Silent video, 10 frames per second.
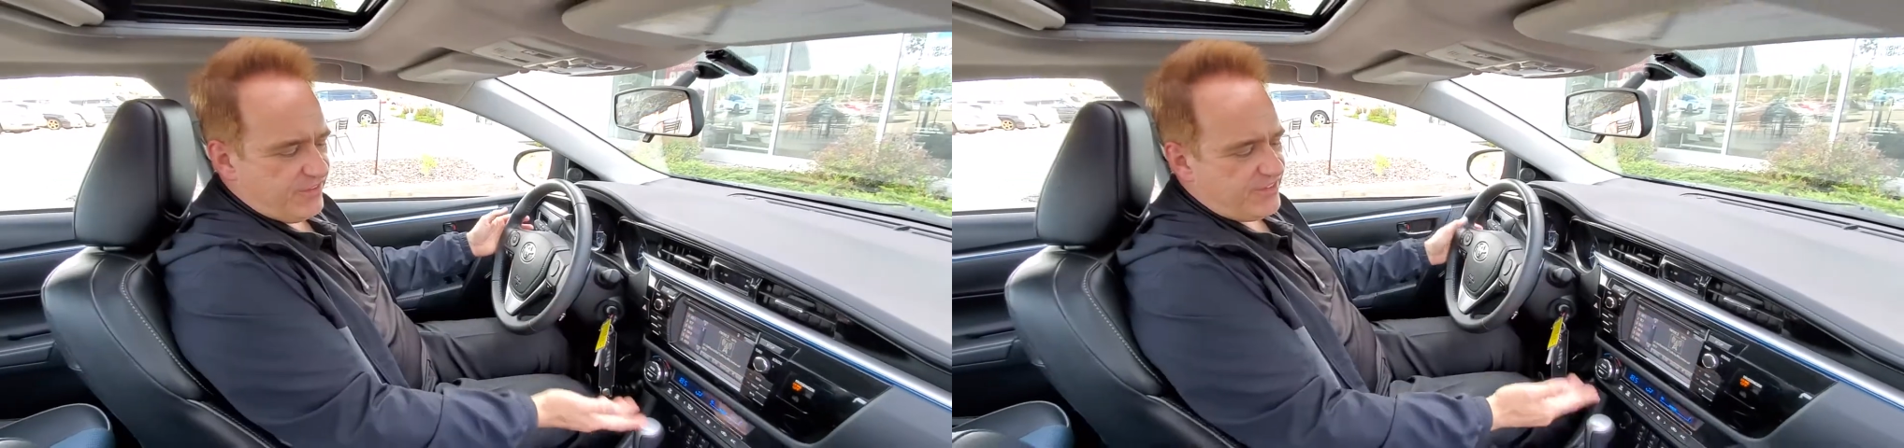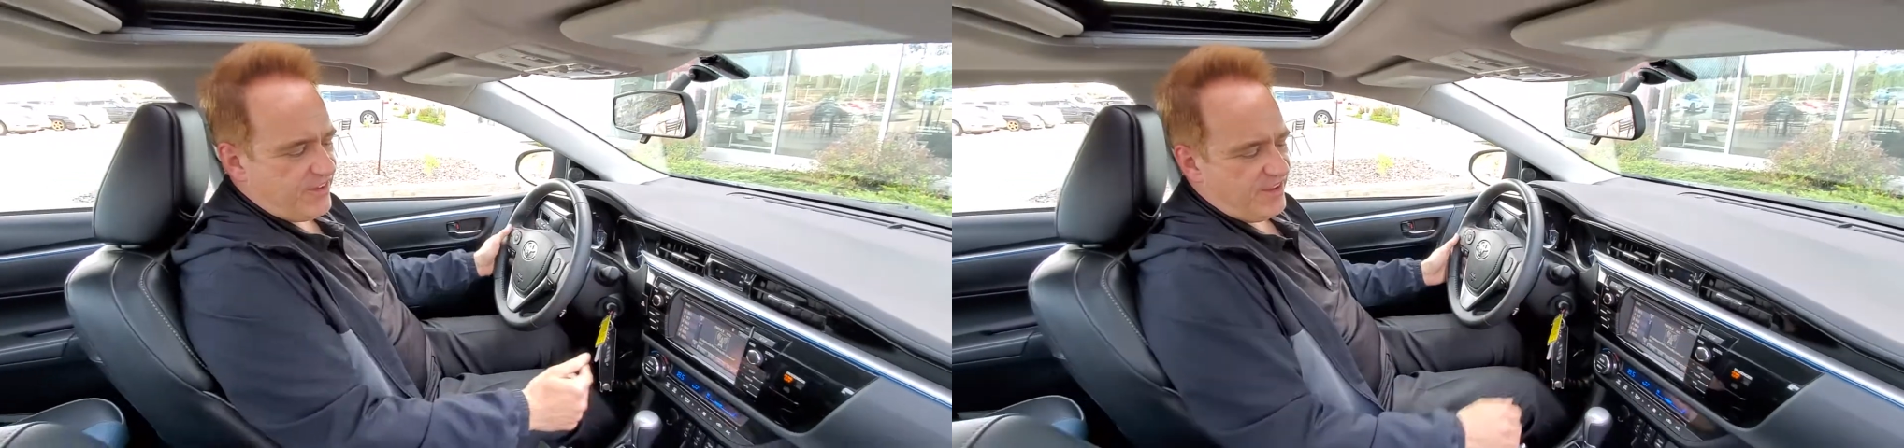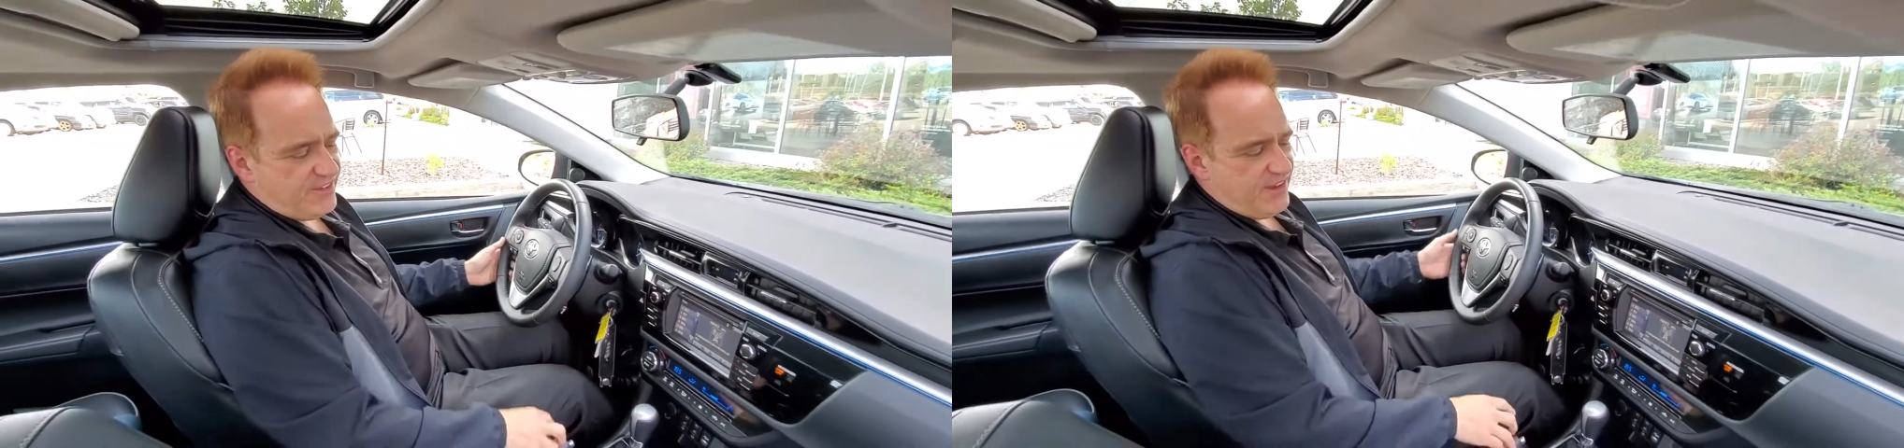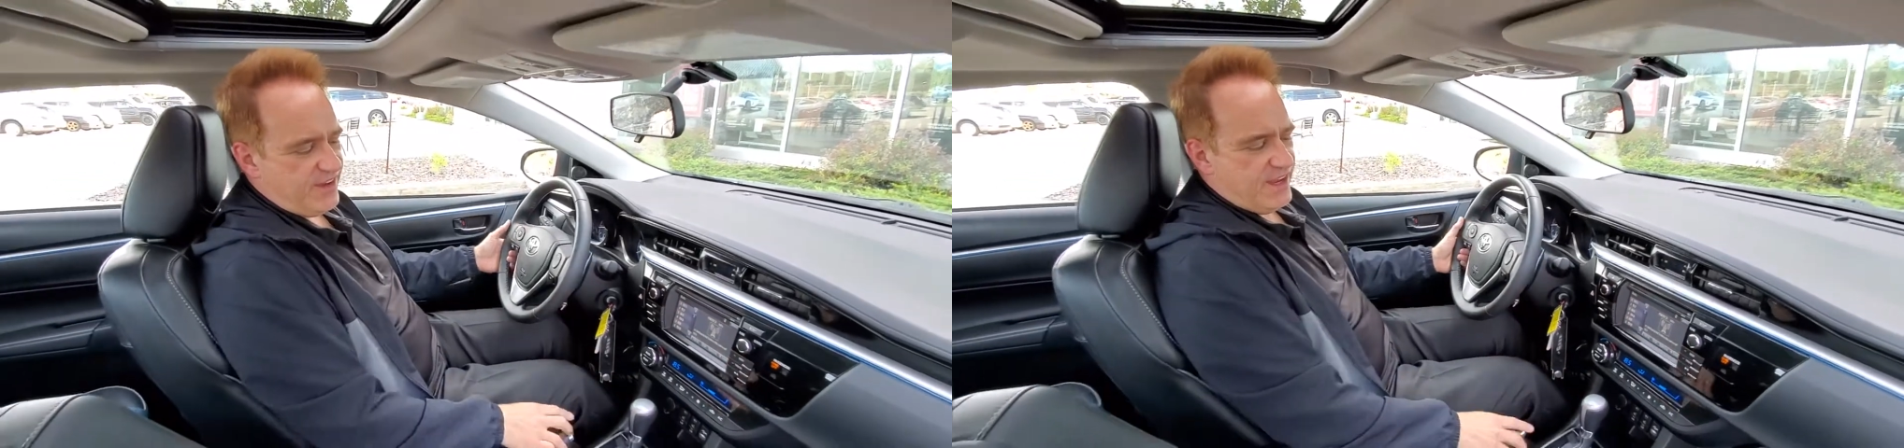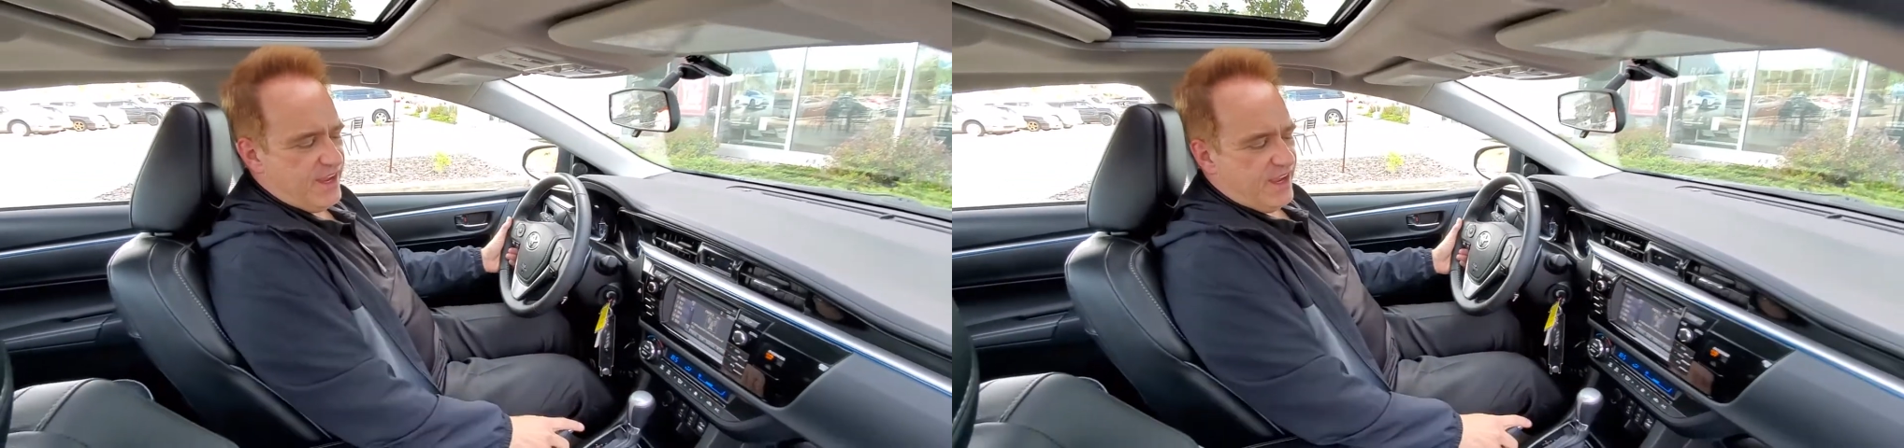This has a
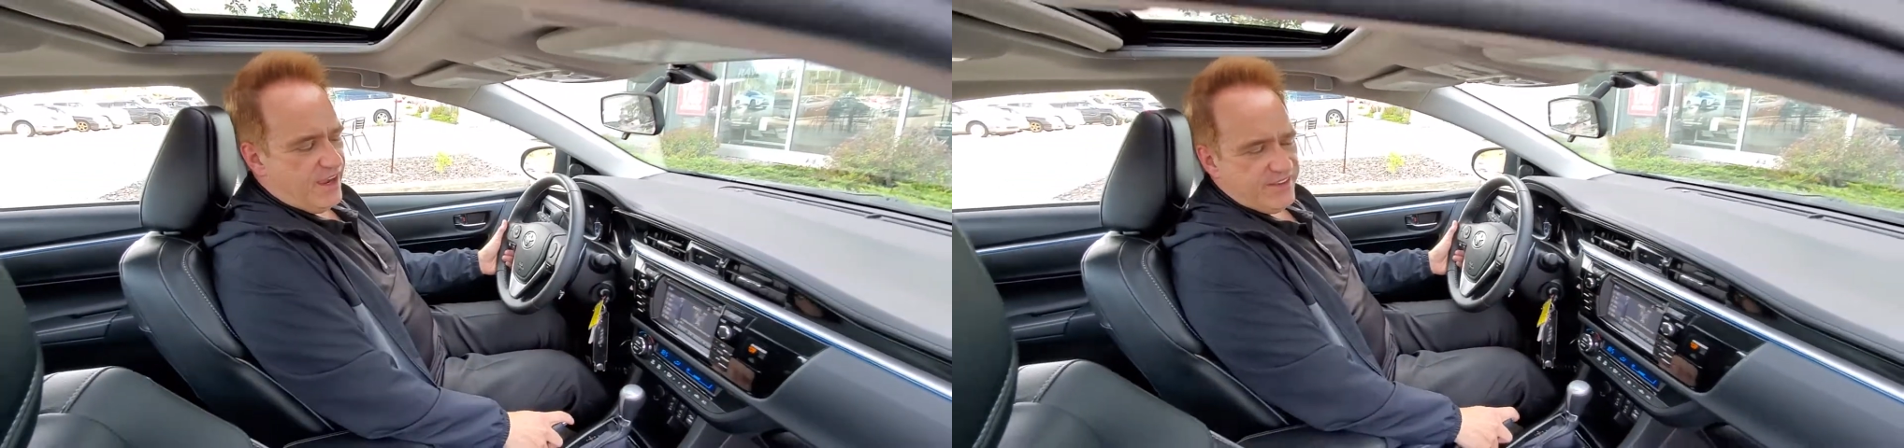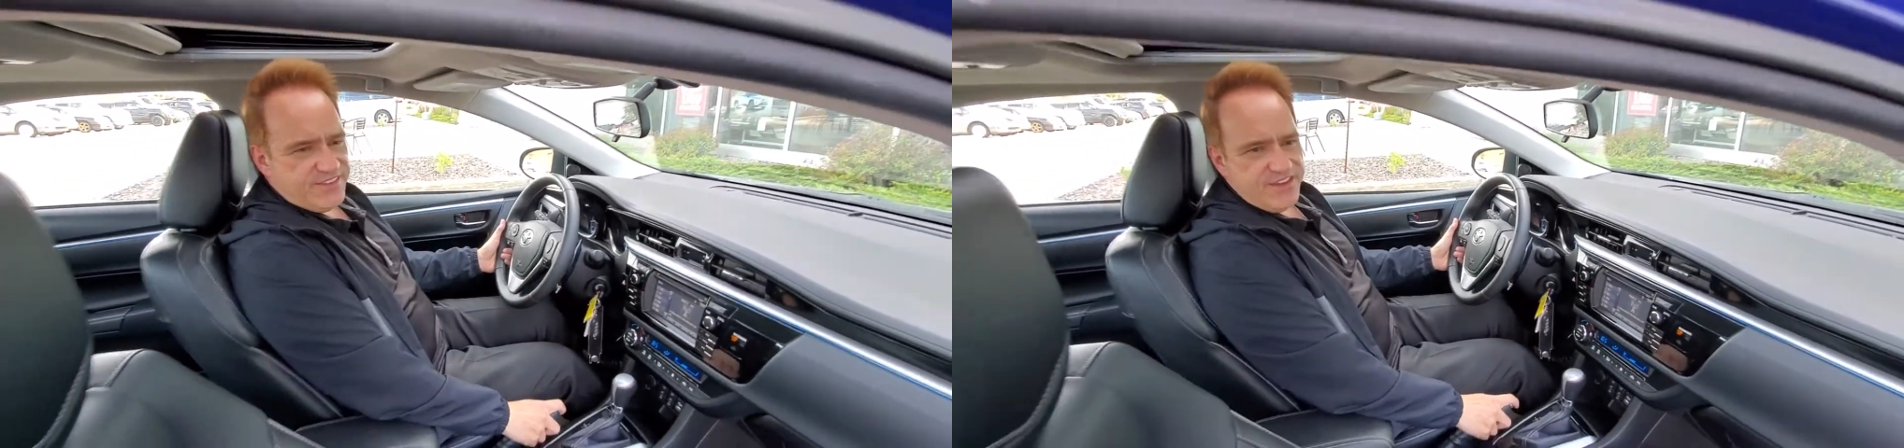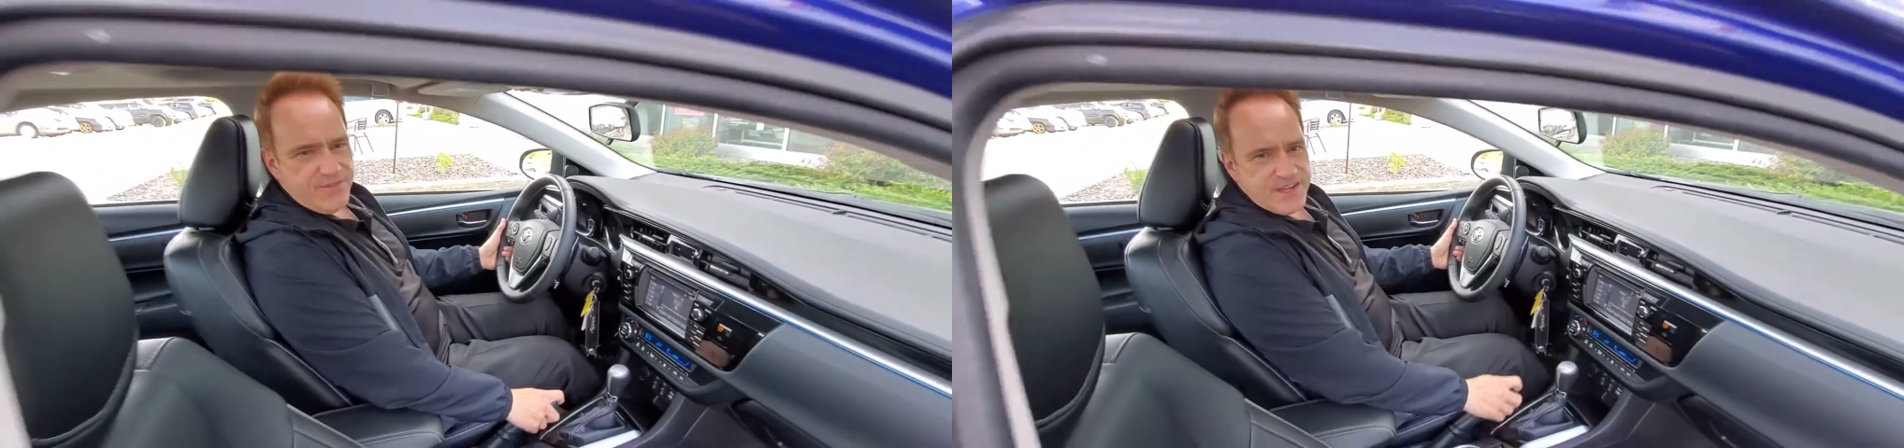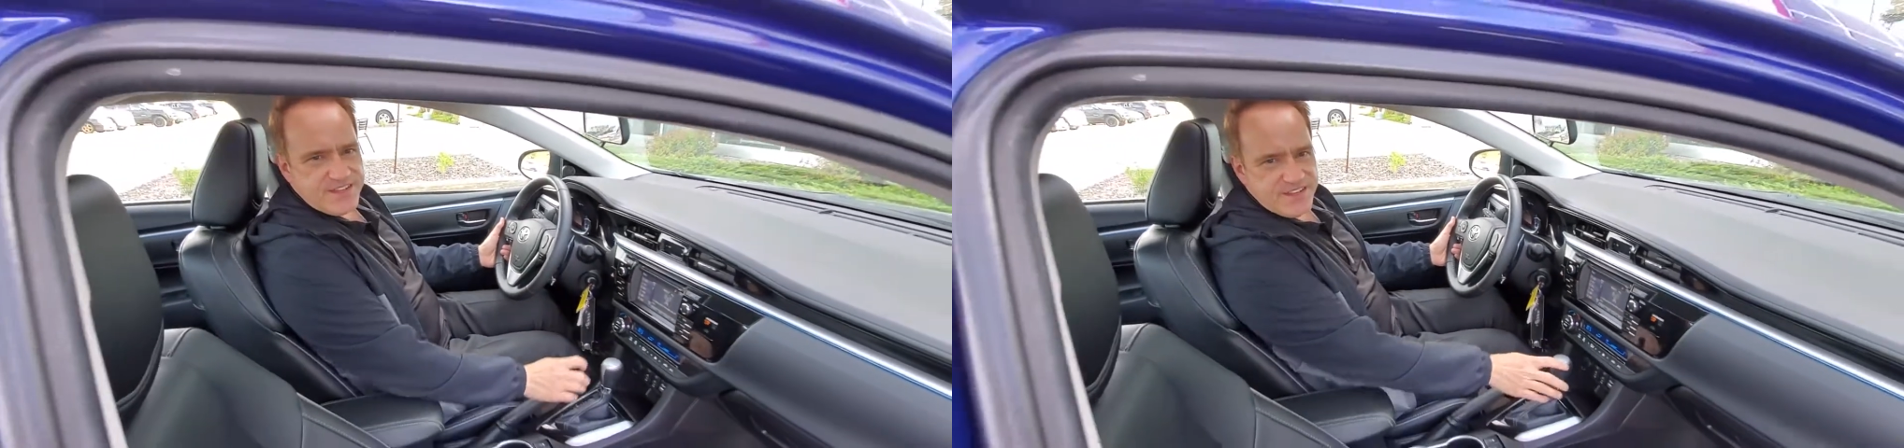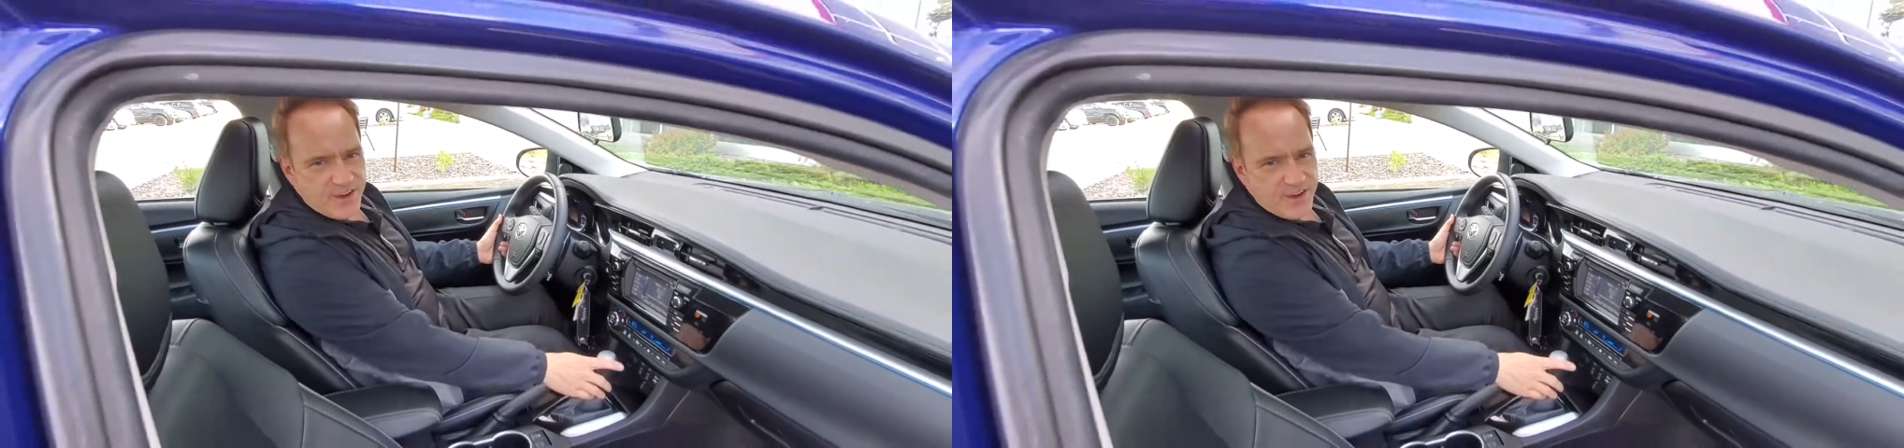CVT